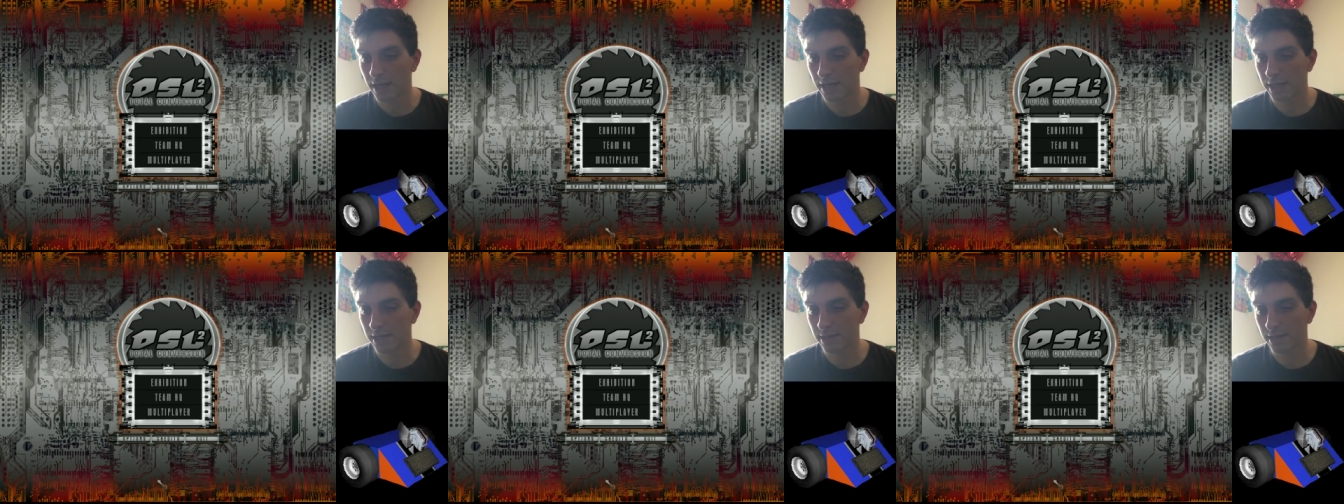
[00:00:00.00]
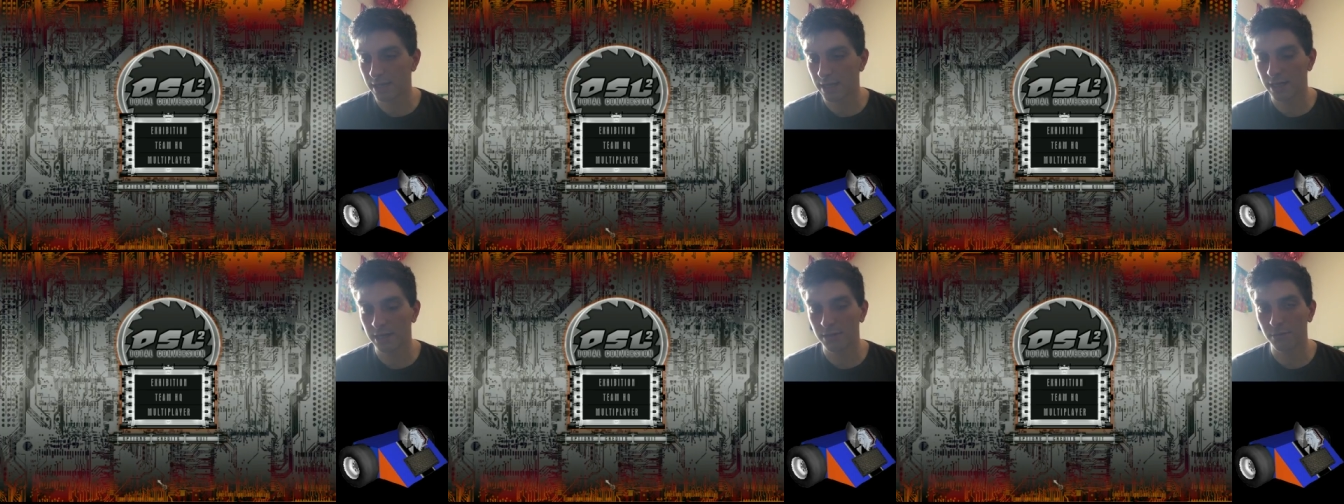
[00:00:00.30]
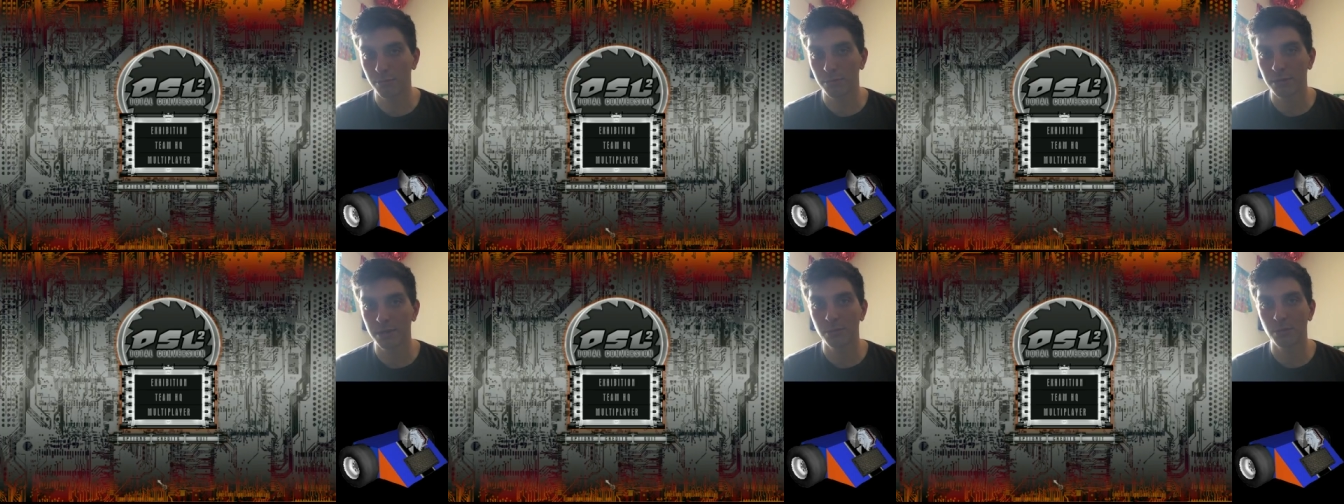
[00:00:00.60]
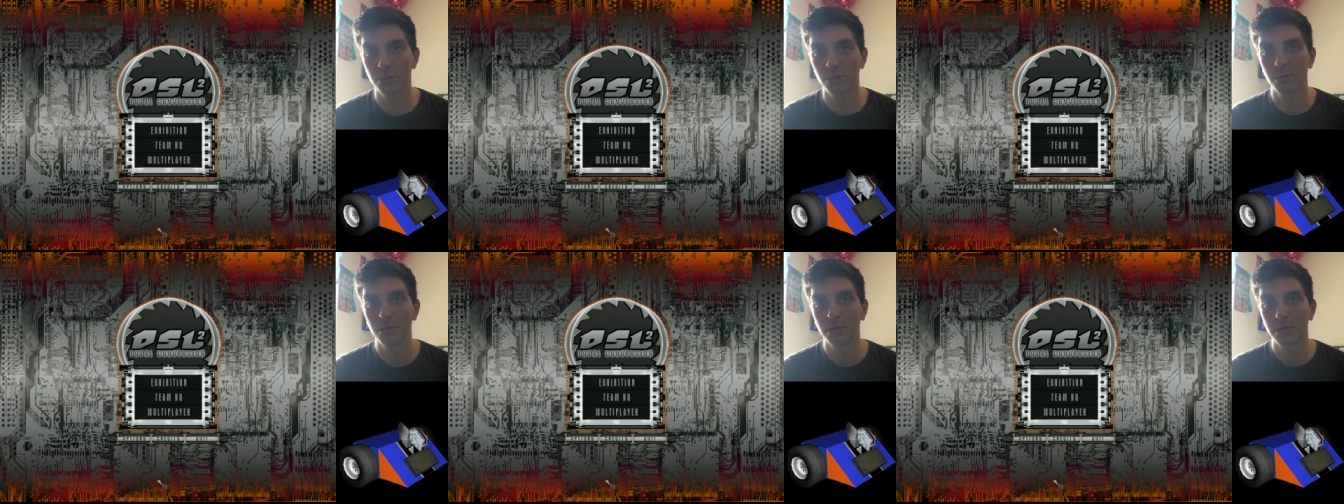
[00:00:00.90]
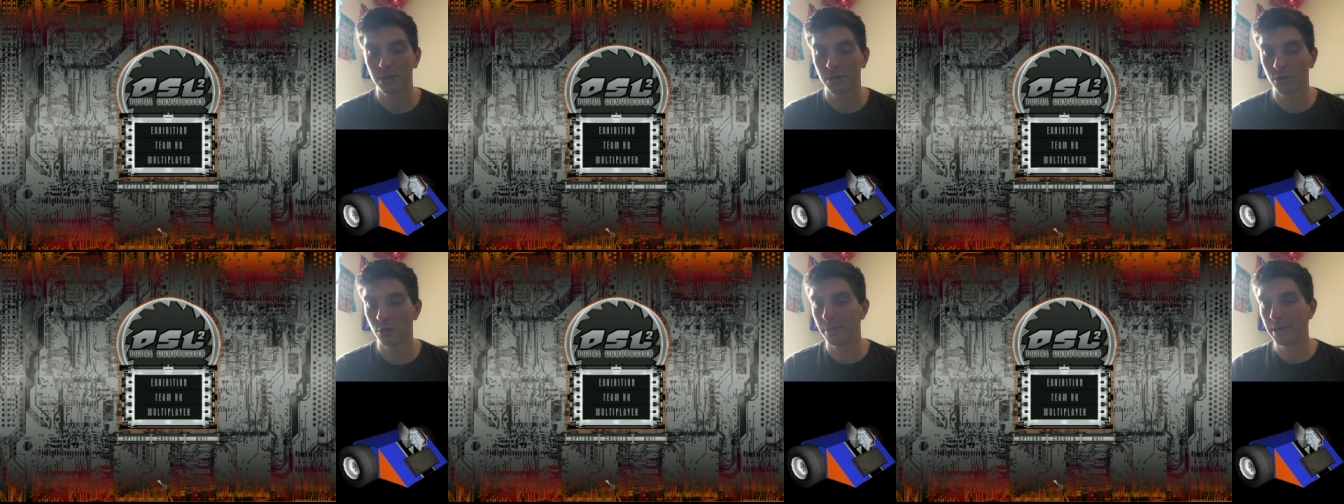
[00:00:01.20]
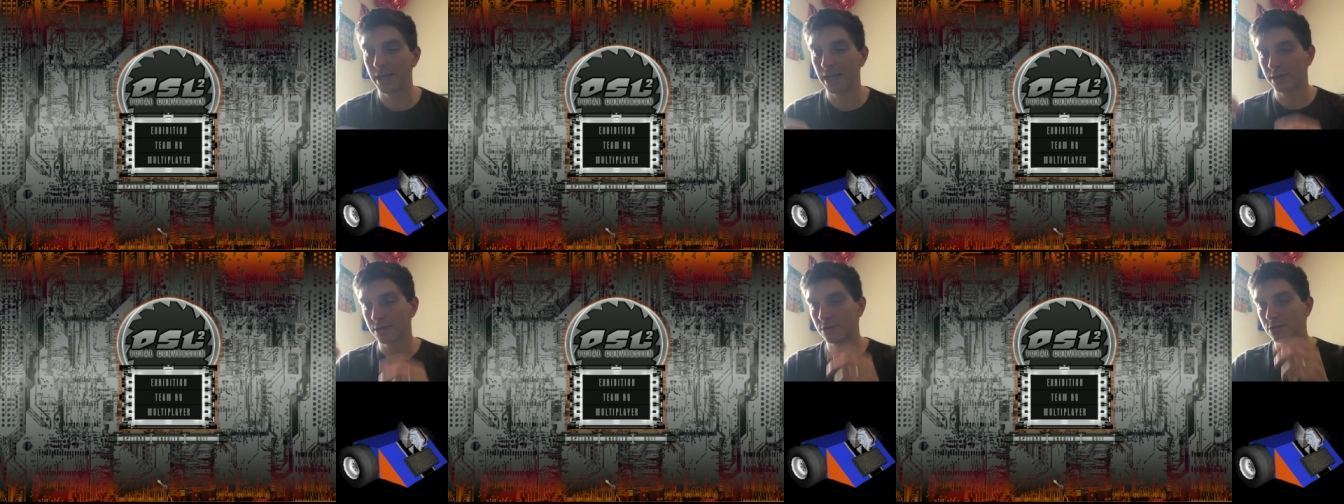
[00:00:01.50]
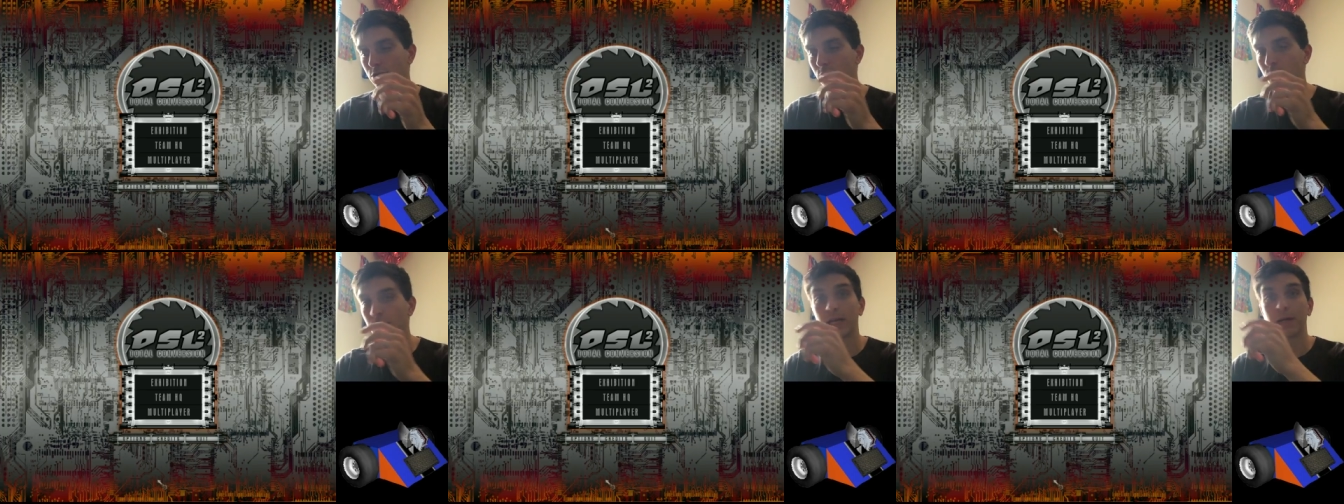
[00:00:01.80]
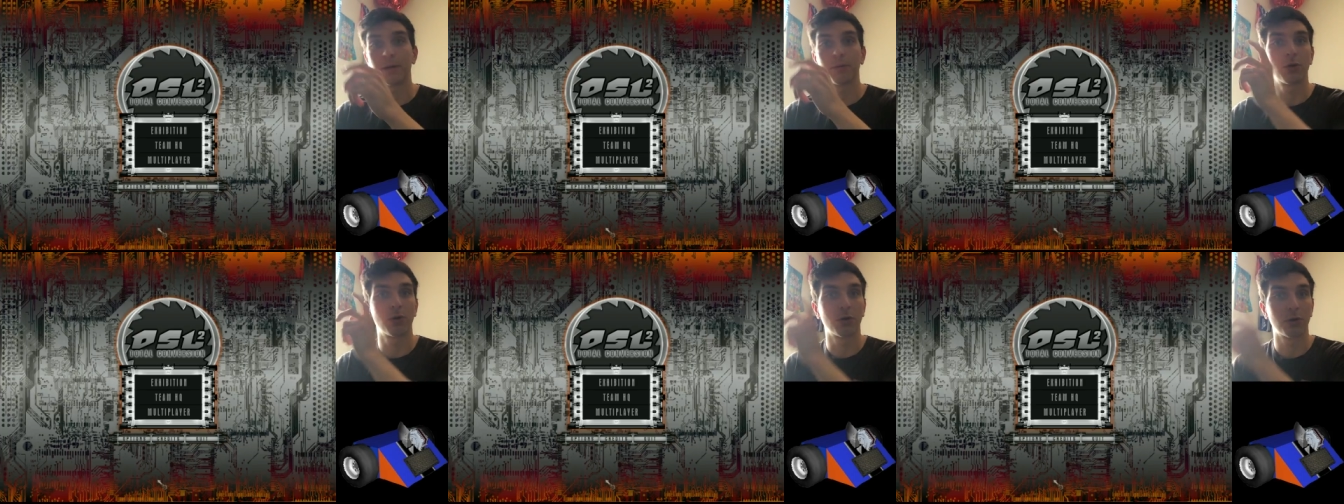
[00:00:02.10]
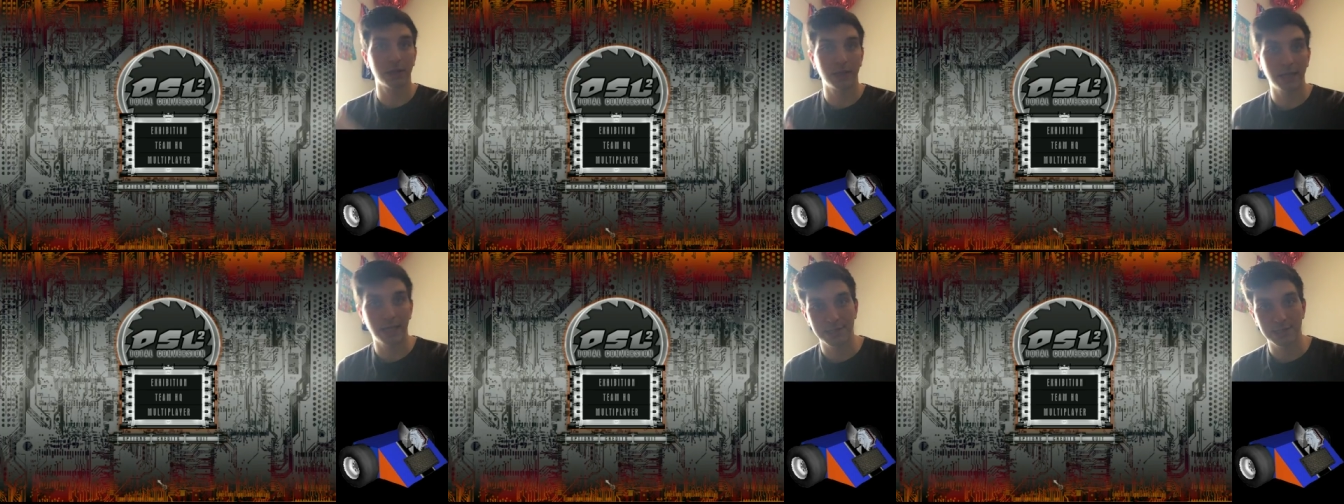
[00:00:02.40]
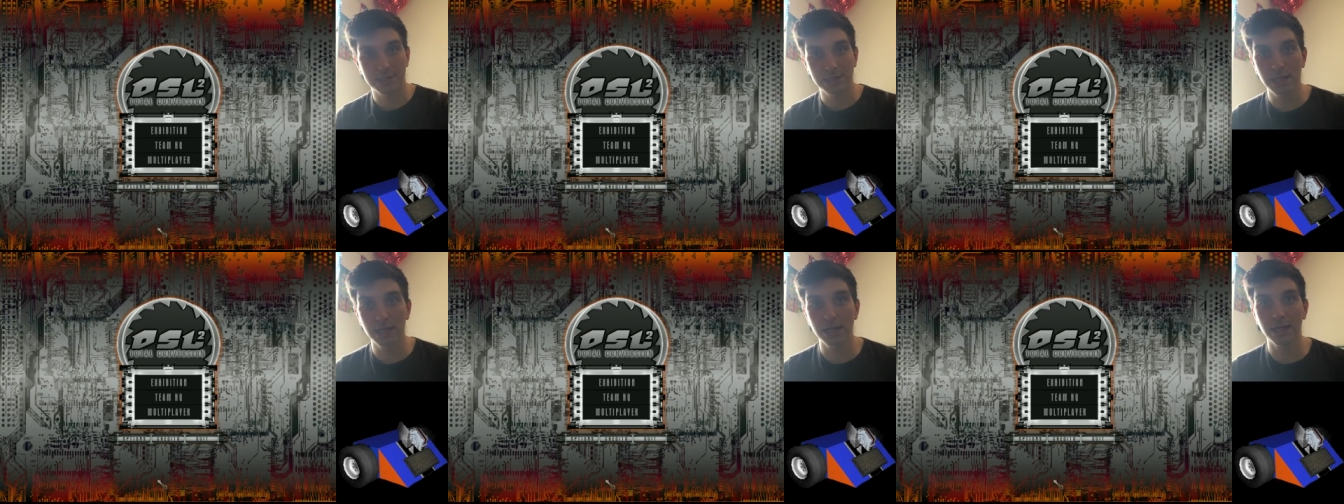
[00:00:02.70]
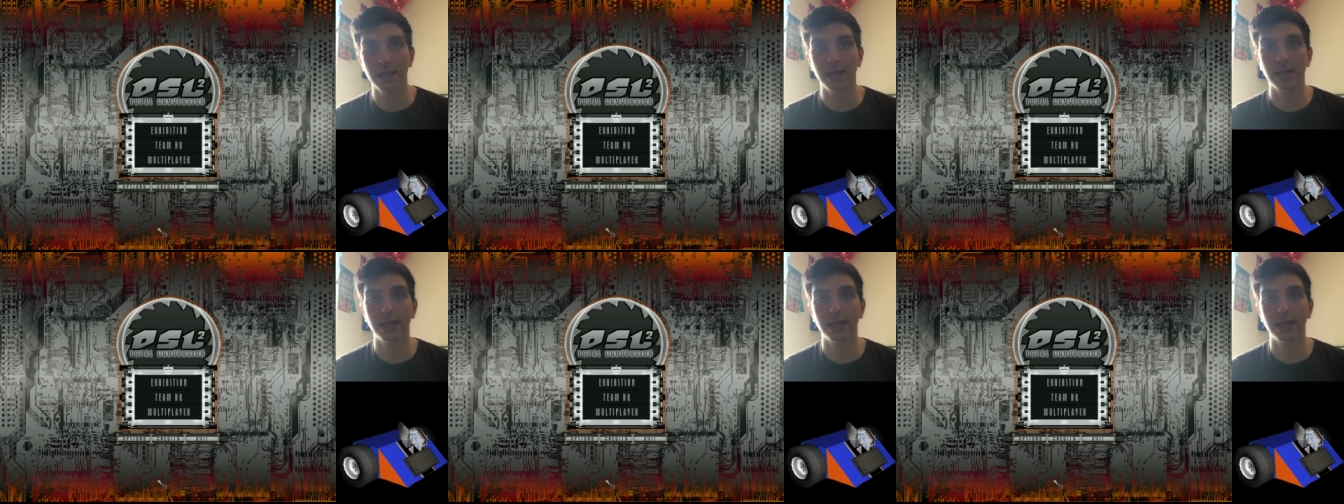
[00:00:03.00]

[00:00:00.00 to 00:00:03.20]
and then we will go back to what I recorded last night,